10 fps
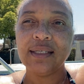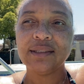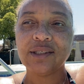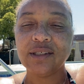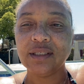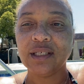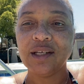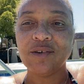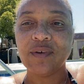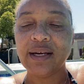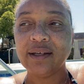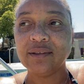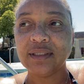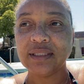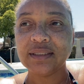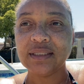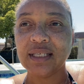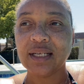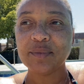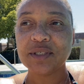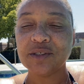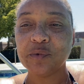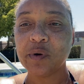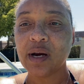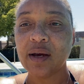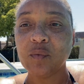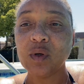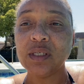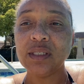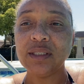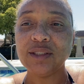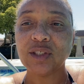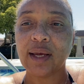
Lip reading: start looking around and see that I'm still where I was,